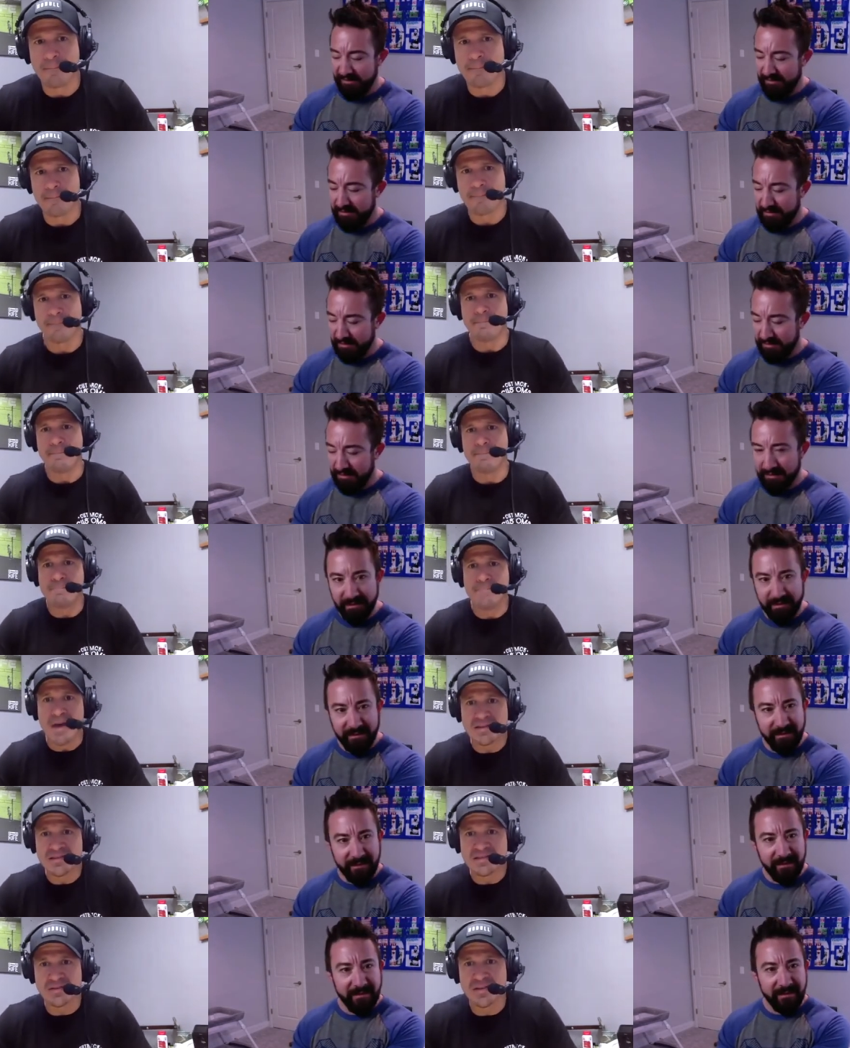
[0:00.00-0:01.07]

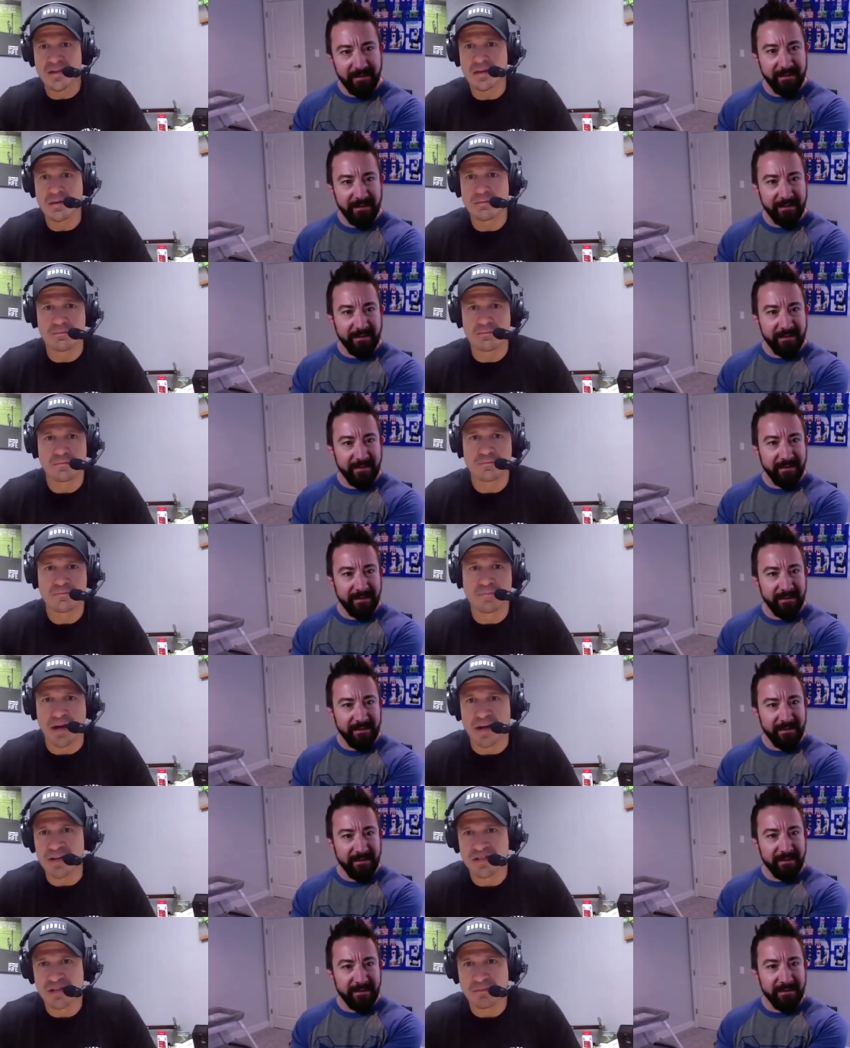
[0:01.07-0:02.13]
Speaker 1: Mentally
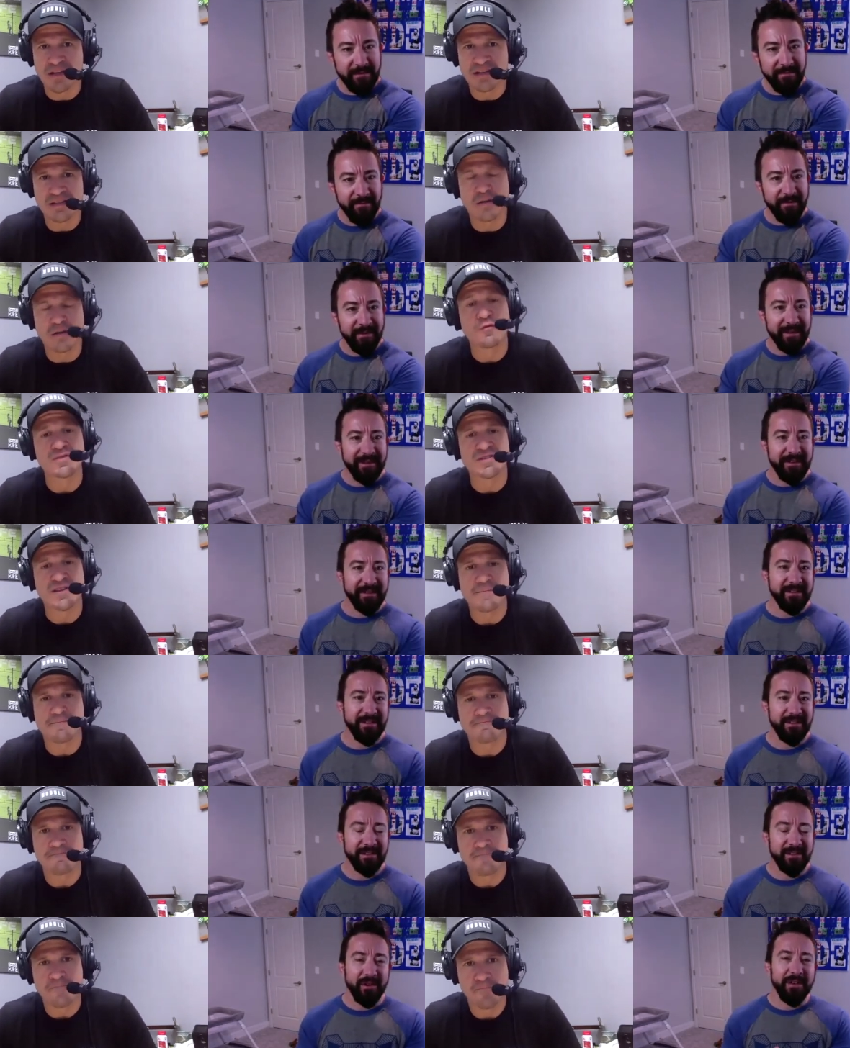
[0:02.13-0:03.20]
punishing myself. What's that?
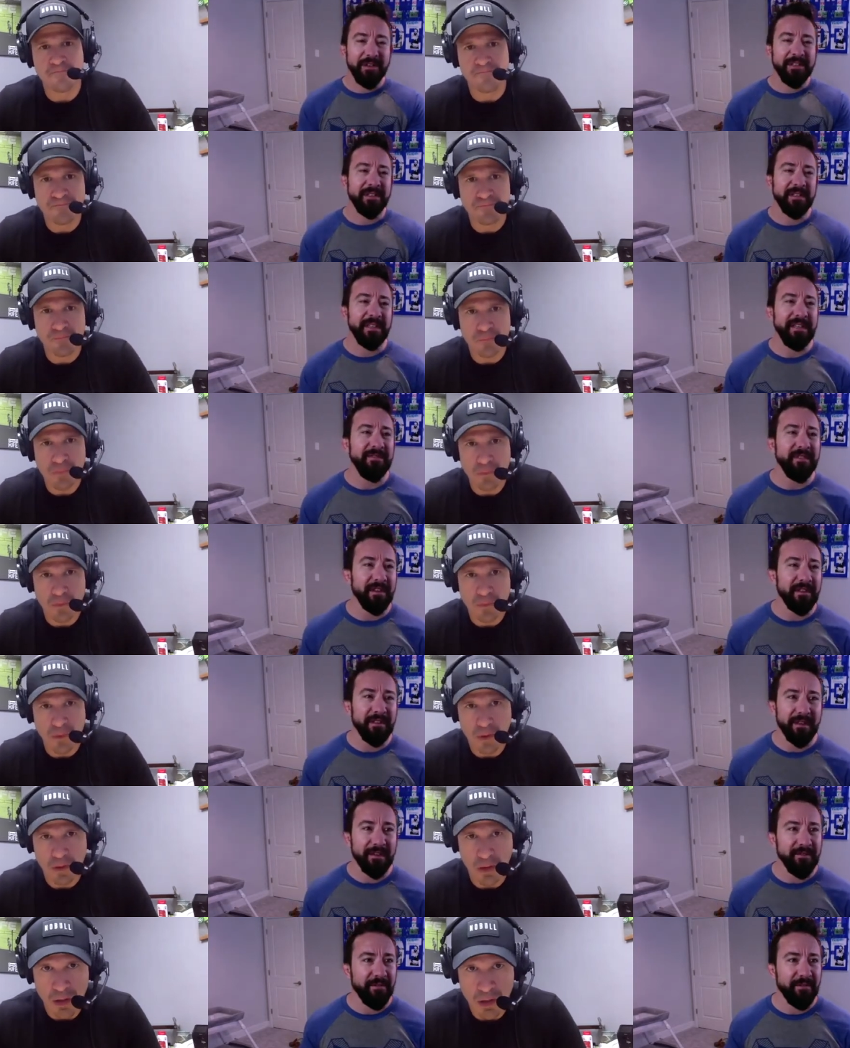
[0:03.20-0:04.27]
Speaker 2: Sauna's an
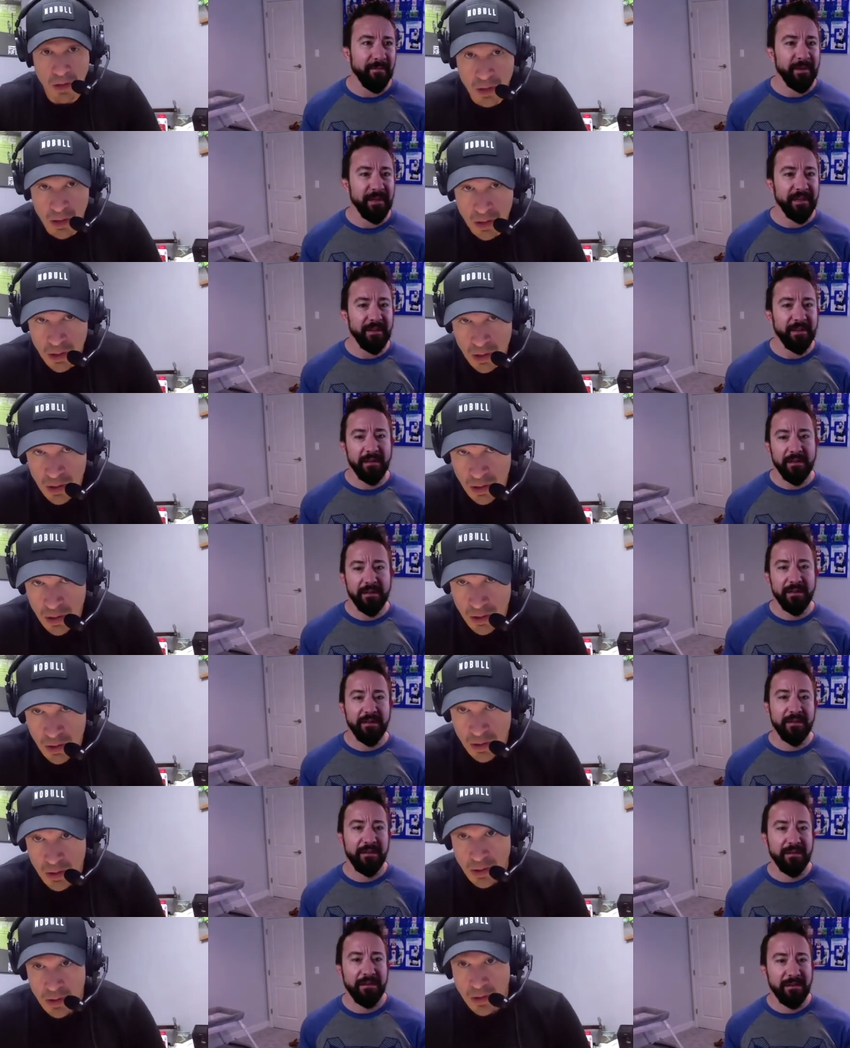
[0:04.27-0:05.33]
evening thing for me.
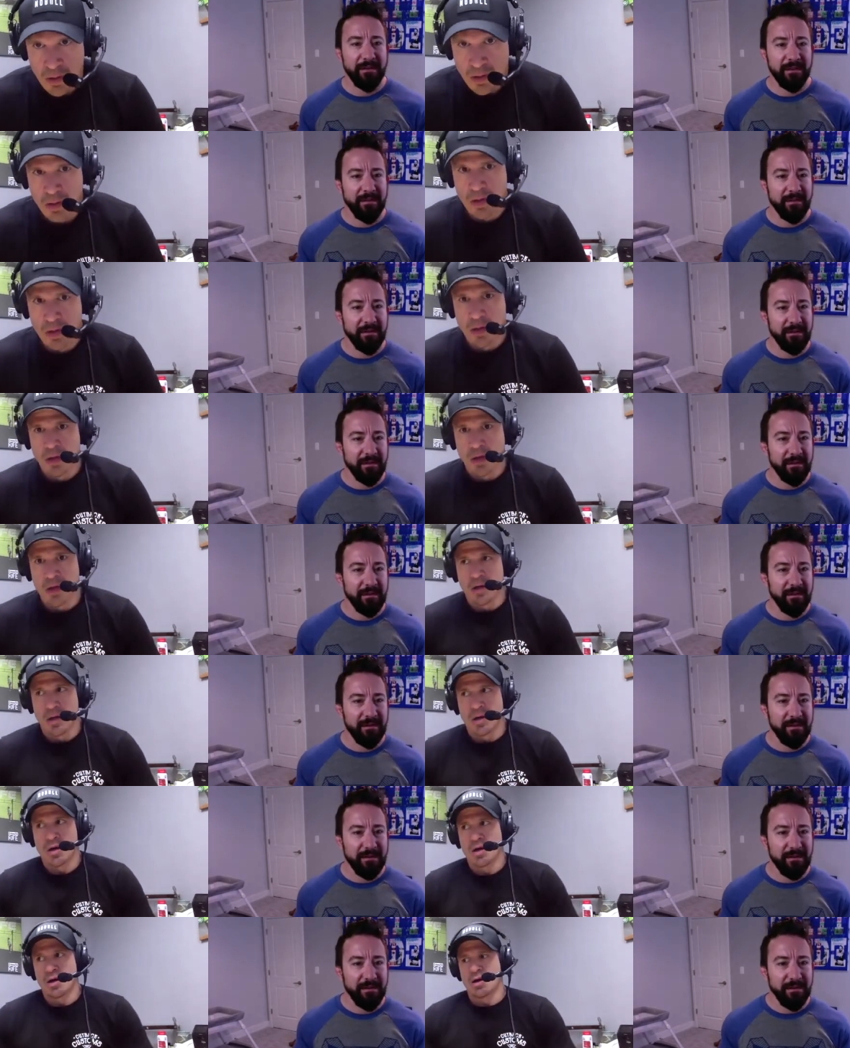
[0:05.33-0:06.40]

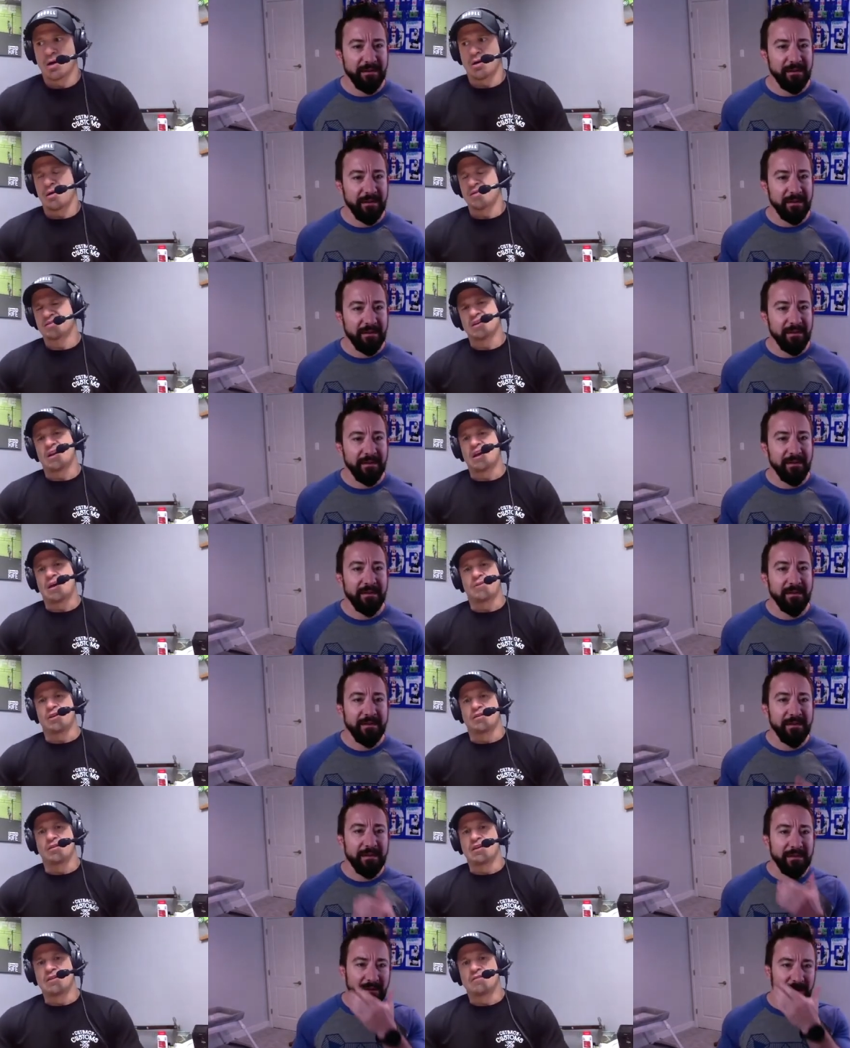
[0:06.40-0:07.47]
Speaker 1: It's not happening in
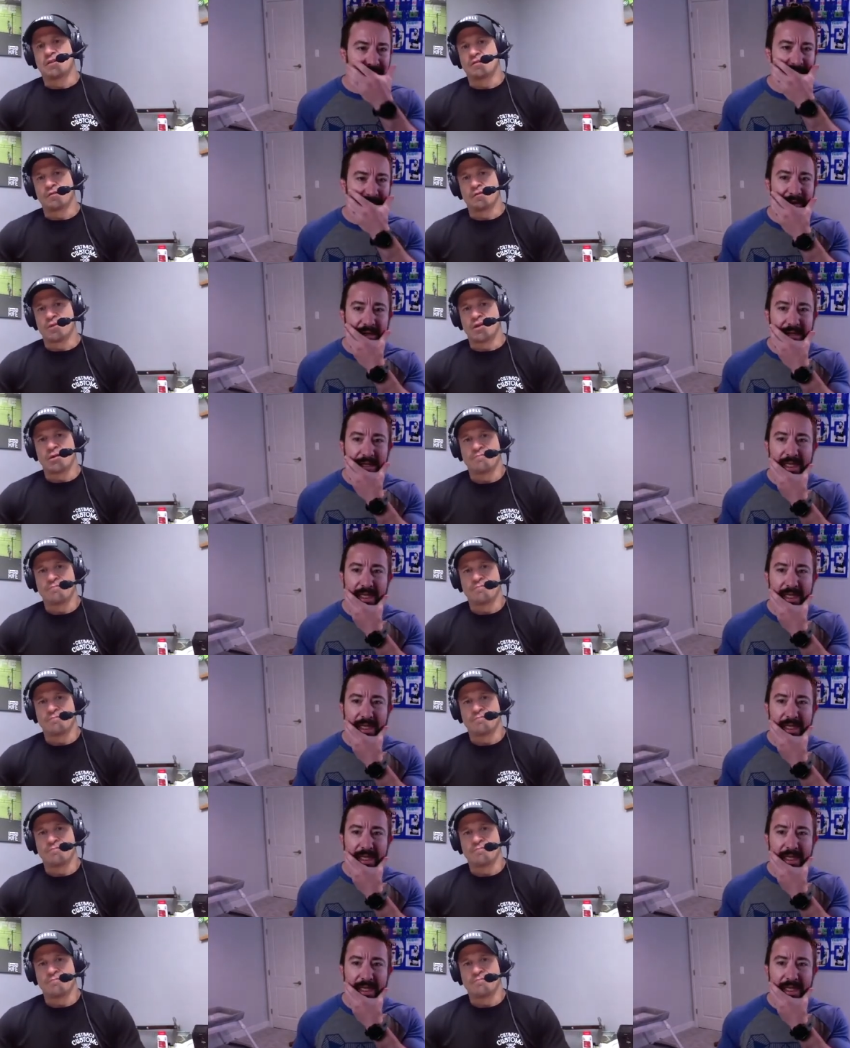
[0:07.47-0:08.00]
the evening for me.